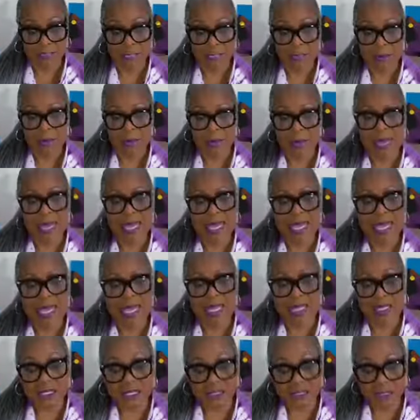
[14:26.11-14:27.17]
Making
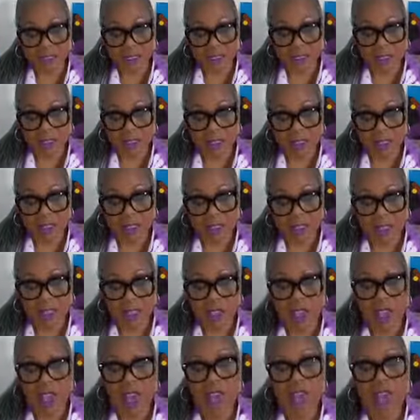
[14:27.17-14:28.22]
a difference,
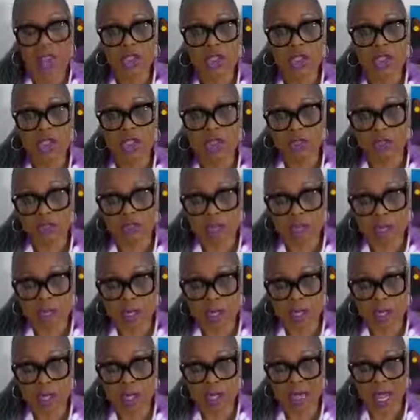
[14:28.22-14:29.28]
serving
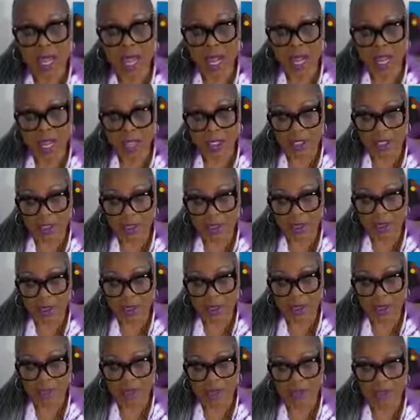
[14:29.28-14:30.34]
with honor.
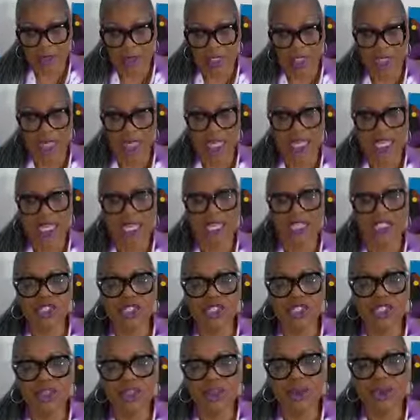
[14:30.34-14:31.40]
It
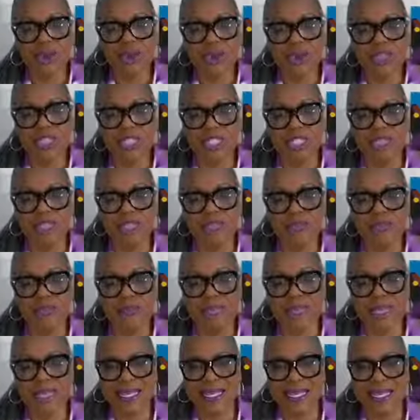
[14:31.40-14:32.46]
shows that you've
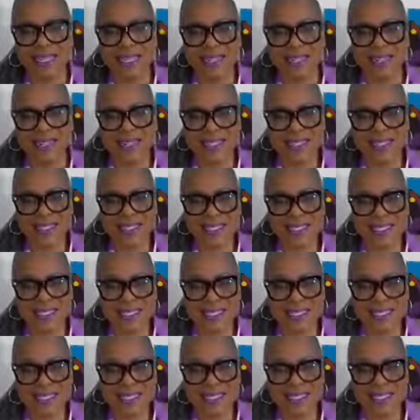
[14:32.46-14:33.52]
been here.
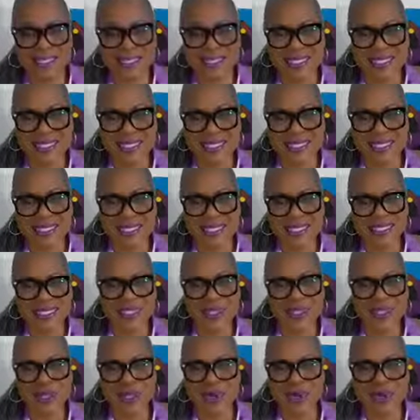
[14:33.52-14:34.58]
It
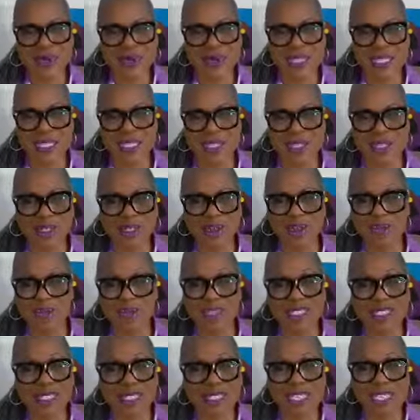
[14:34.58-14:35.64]
shows that you've
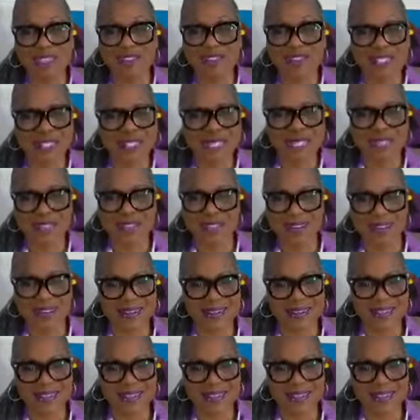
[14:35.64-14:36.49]
lived here.